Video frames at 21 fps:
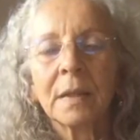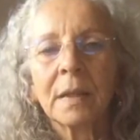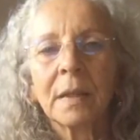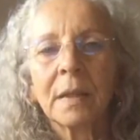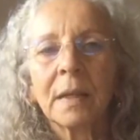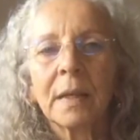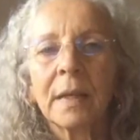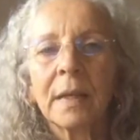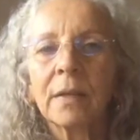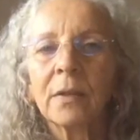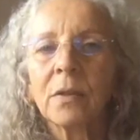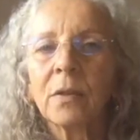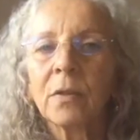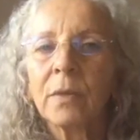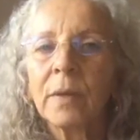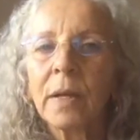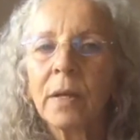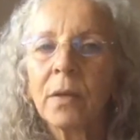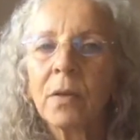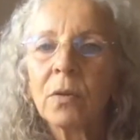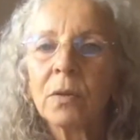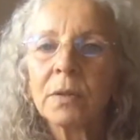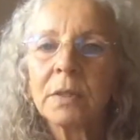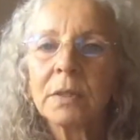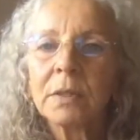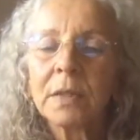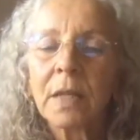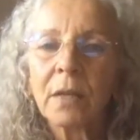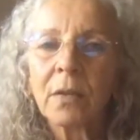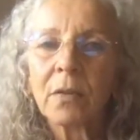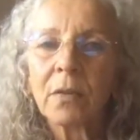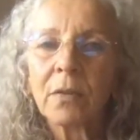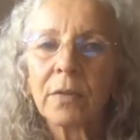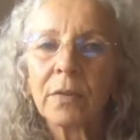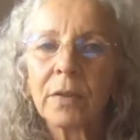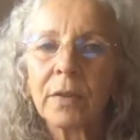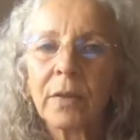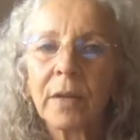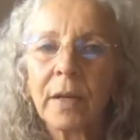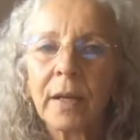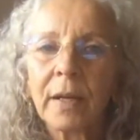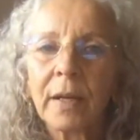and create a gold sun over
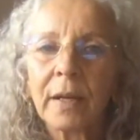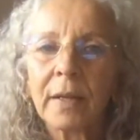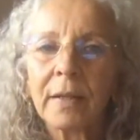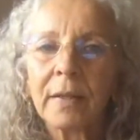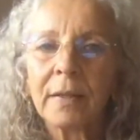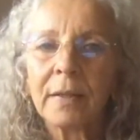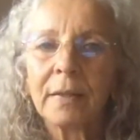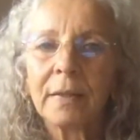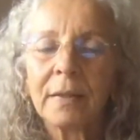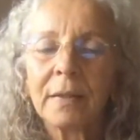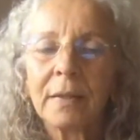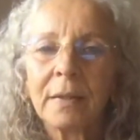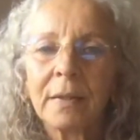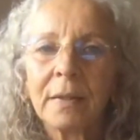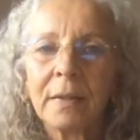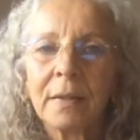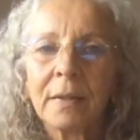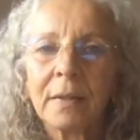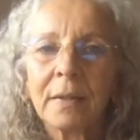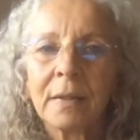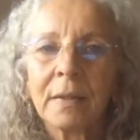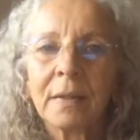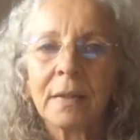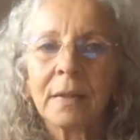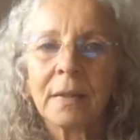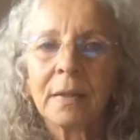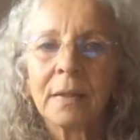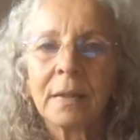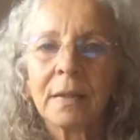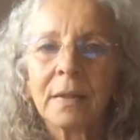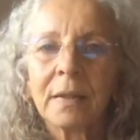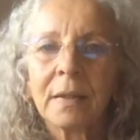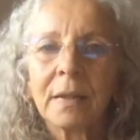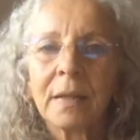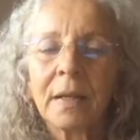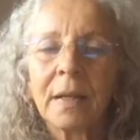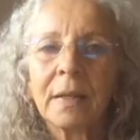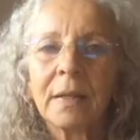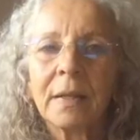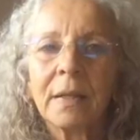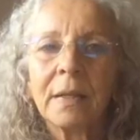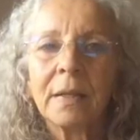your head.
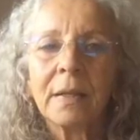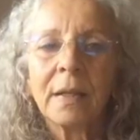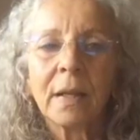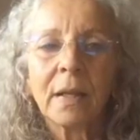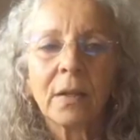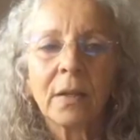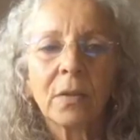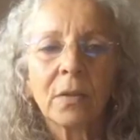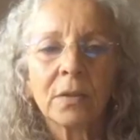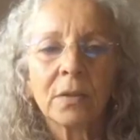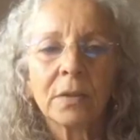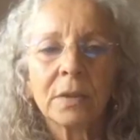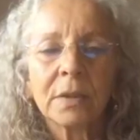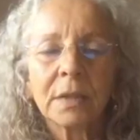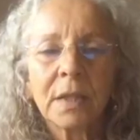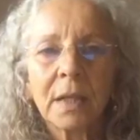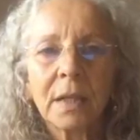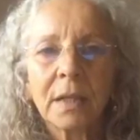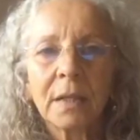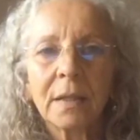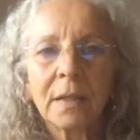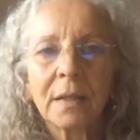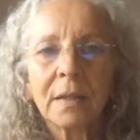And in that gold sun,